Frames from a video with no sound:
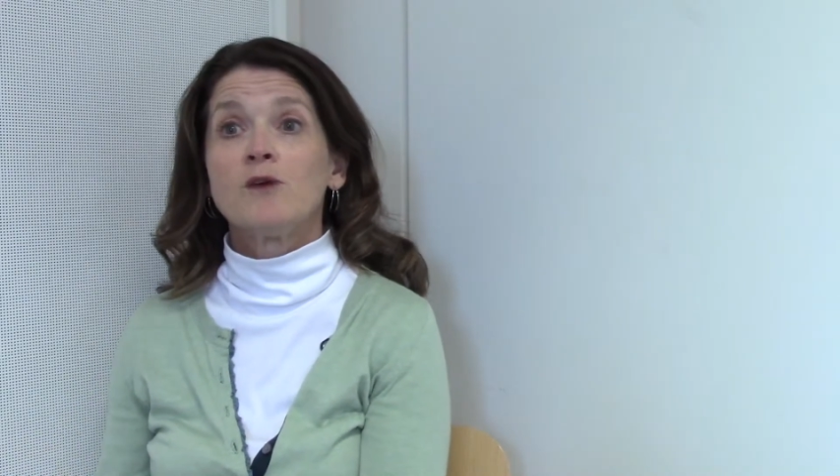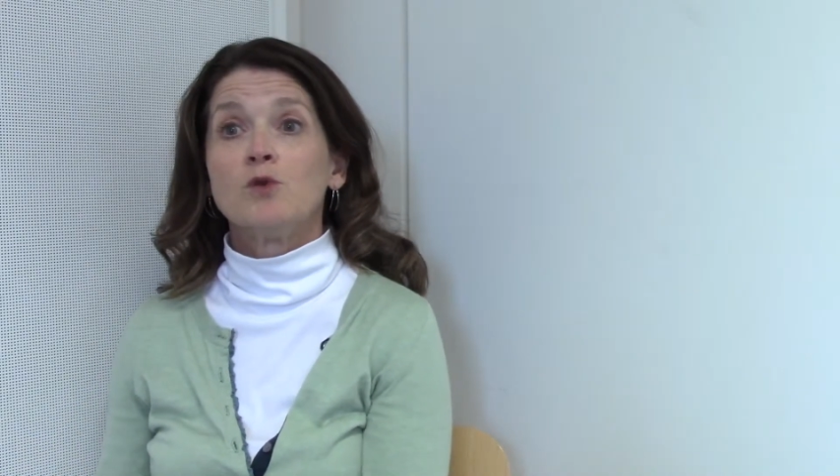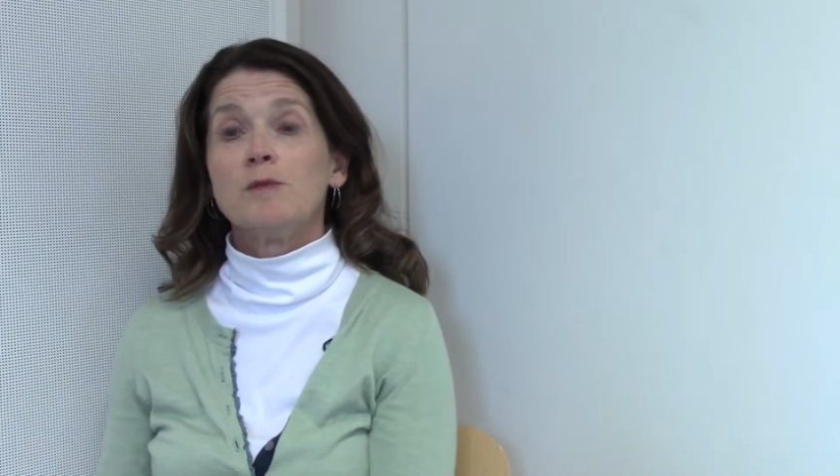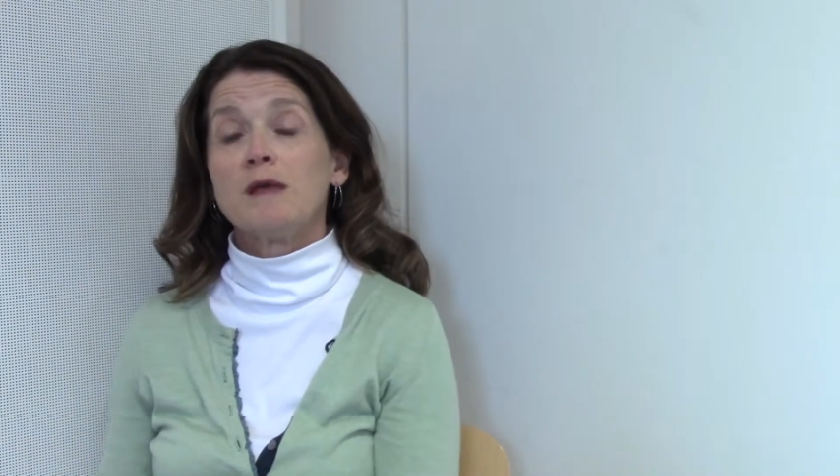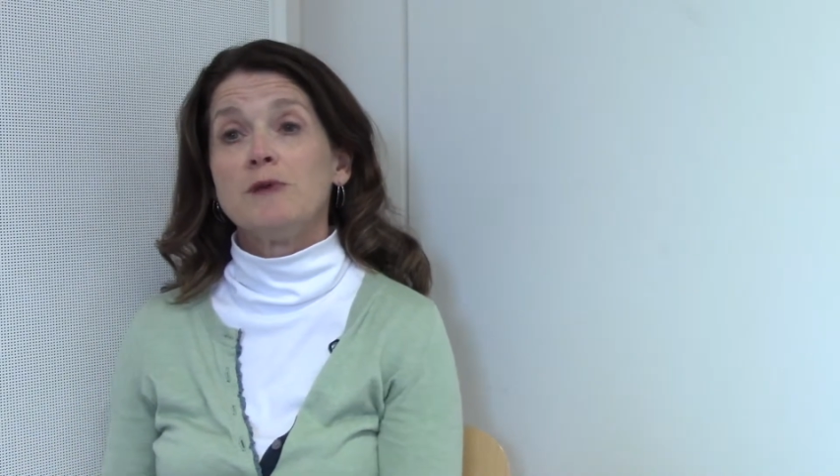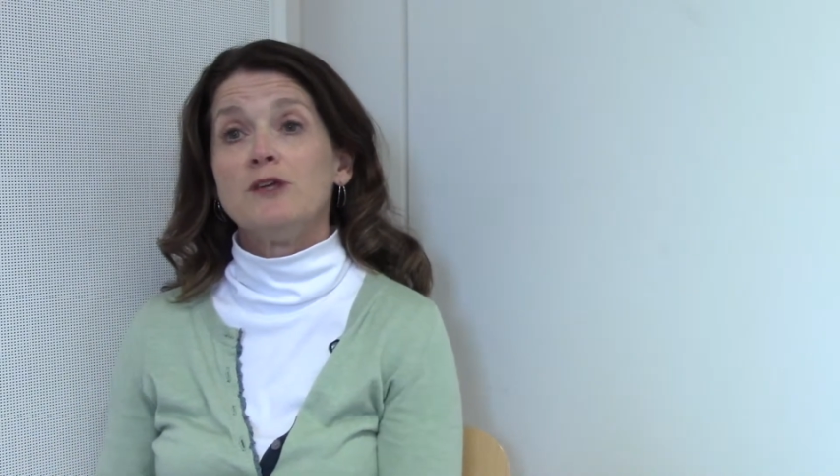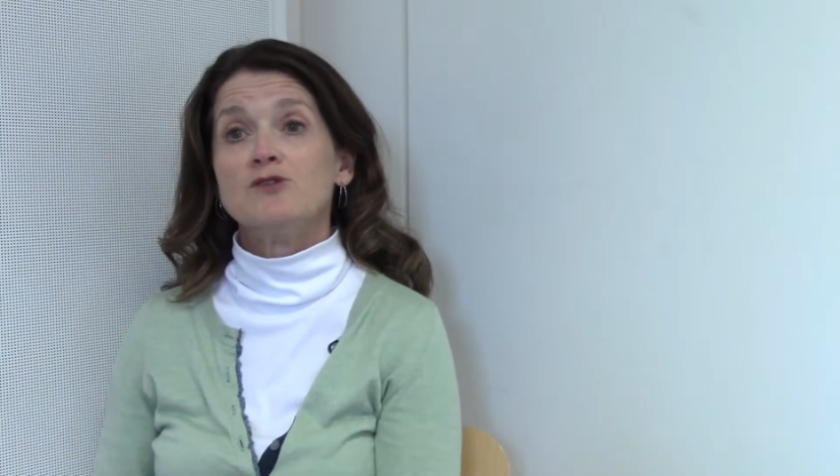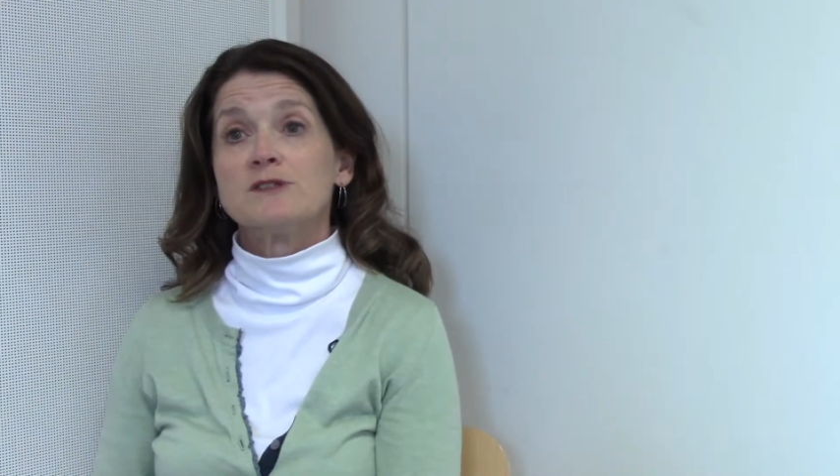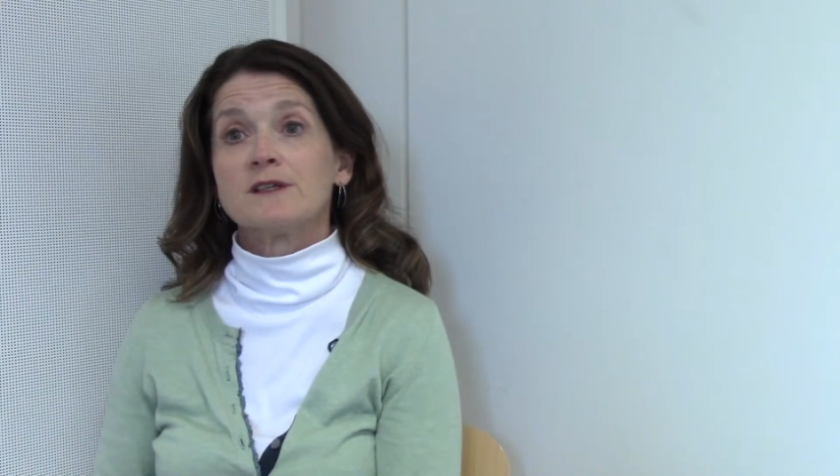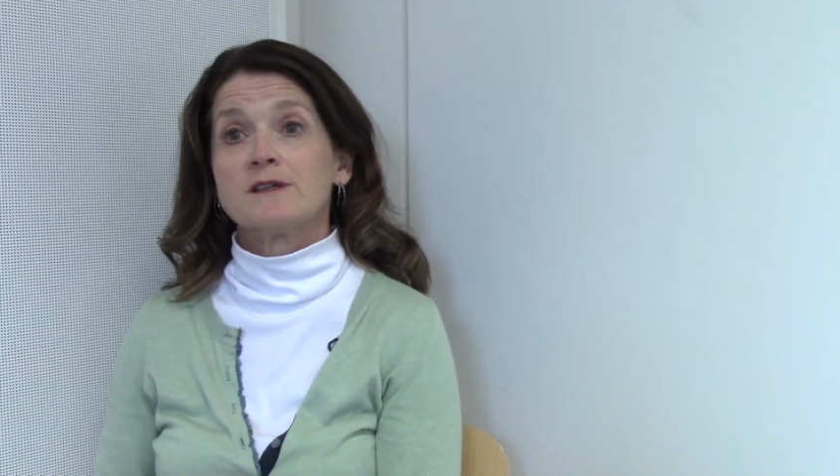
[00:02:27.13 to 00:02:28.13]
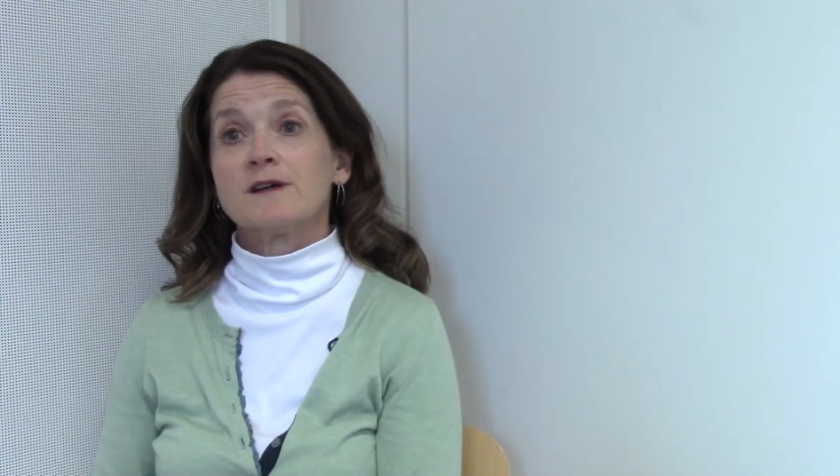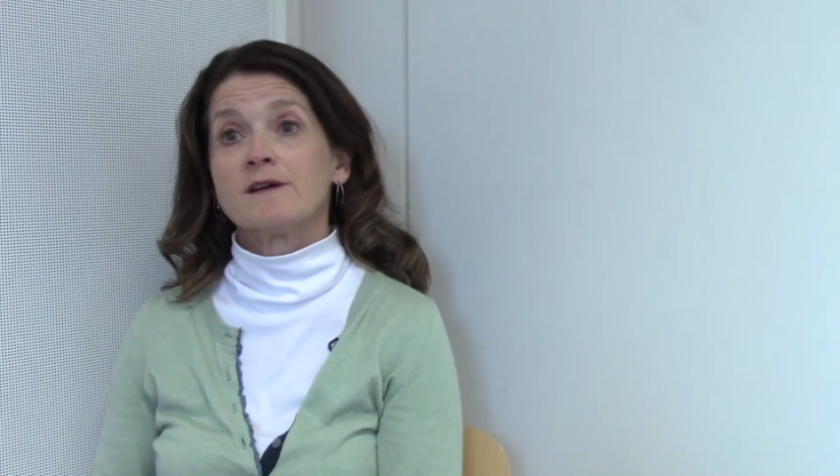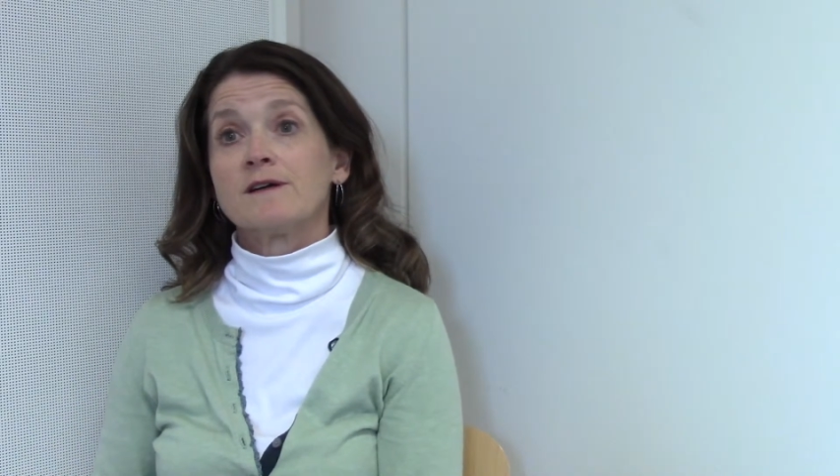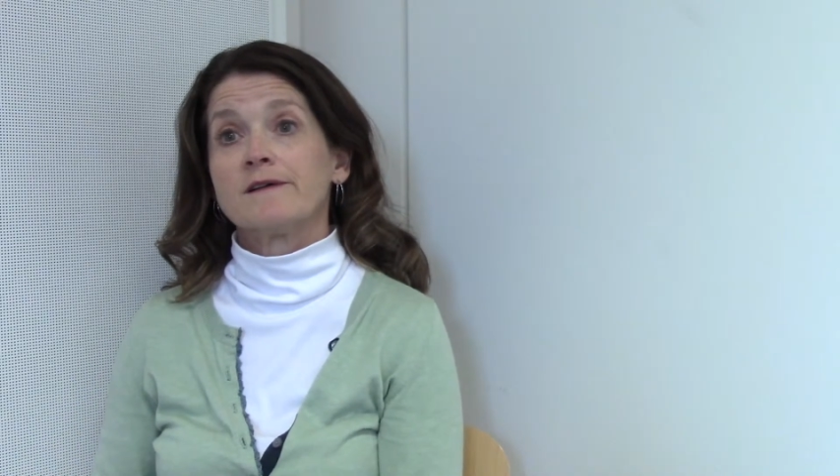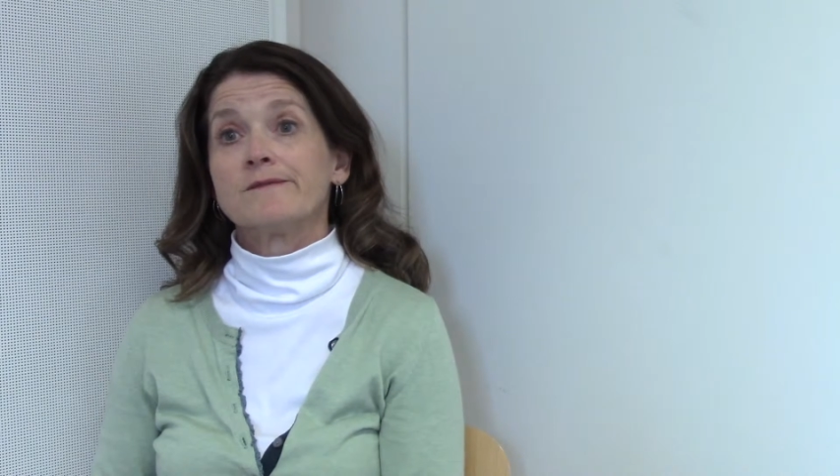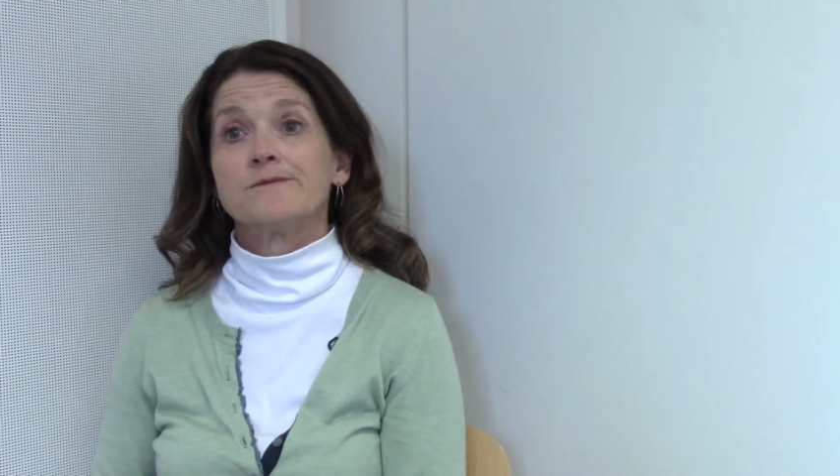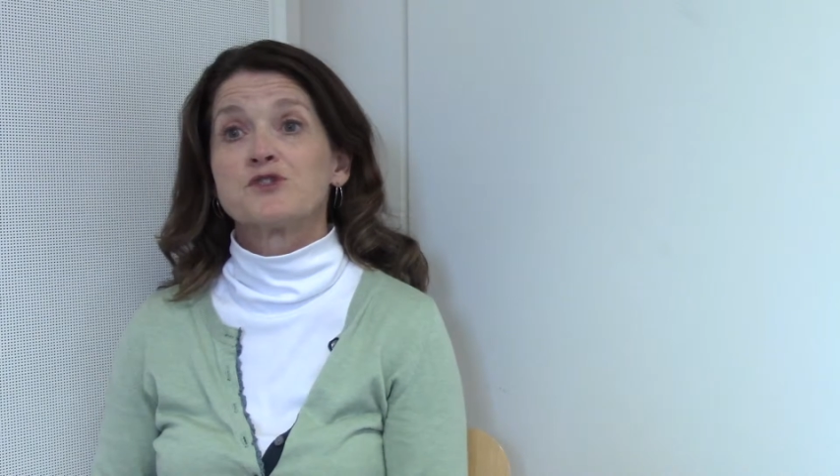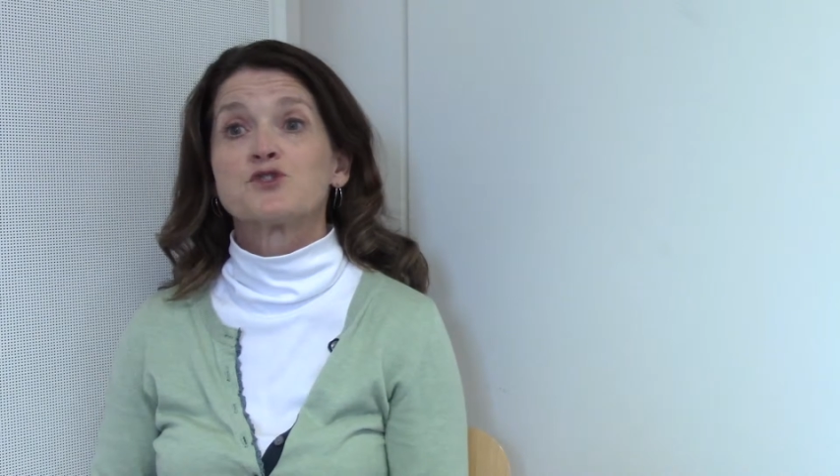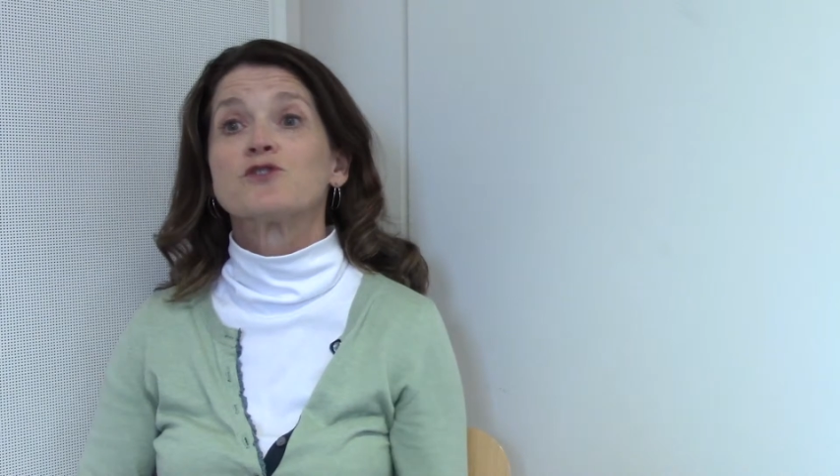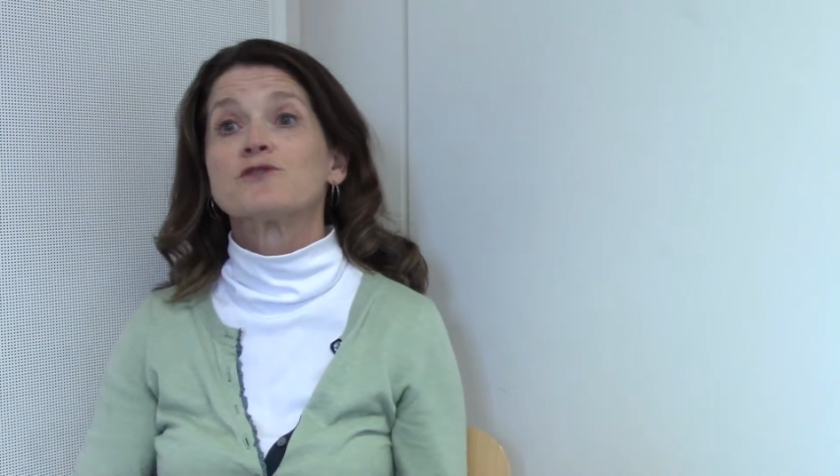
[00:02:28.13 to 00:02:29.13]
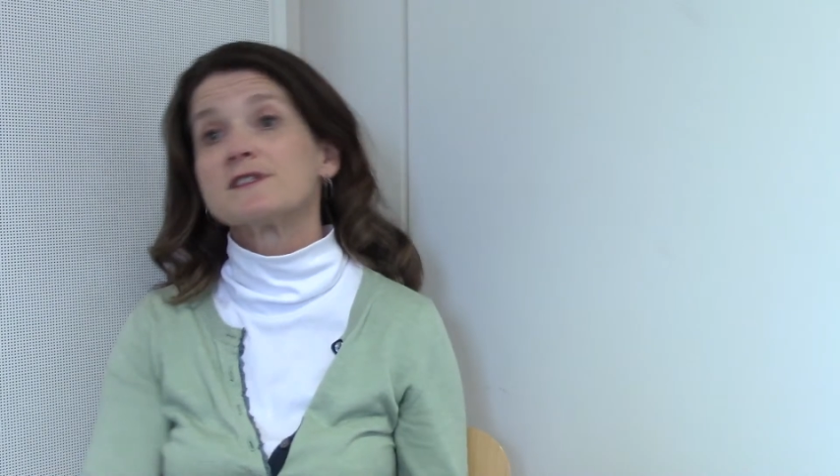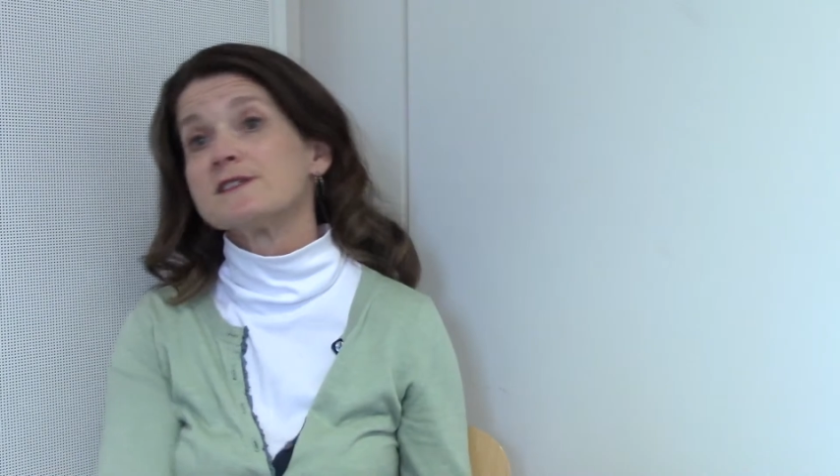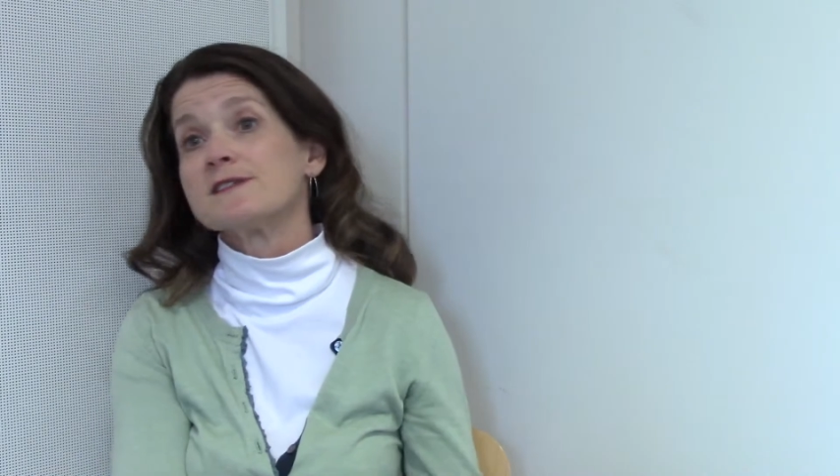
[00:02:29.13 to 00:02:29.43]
We may be using services